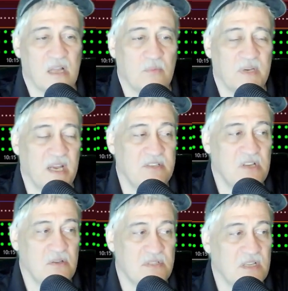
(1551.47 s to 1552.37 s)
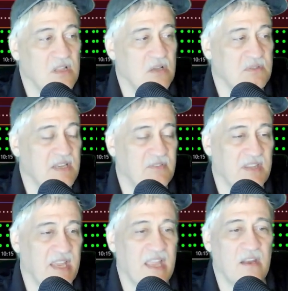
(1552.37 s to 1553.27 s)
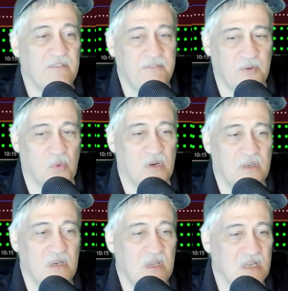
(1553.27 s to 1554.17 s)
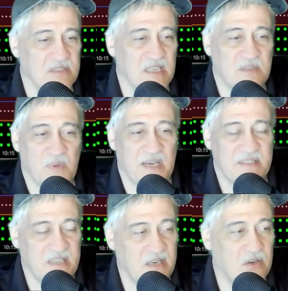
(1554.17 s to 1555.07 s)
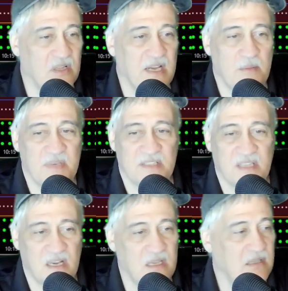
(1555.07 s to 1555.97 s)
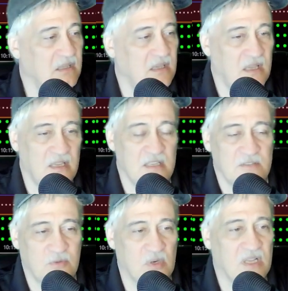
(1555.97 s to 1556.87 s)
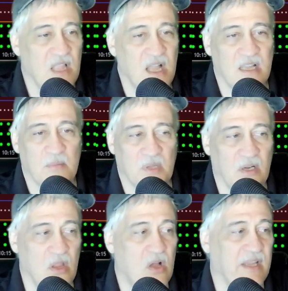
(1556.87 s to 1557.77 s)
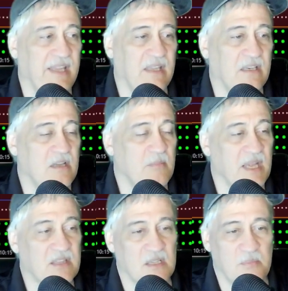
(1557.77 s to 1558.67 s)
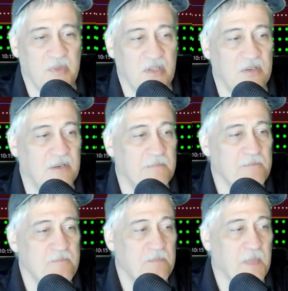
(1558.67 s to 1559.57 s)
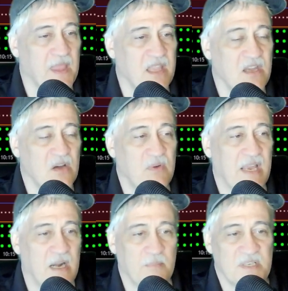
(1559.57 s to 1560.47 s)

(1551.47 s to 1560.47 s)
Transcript: When I chose to close everything out at 4, because that's what I said earlier, I'm just going to, 4 o'clock, I'm going to log in, come back to the computer, you know, and I'm just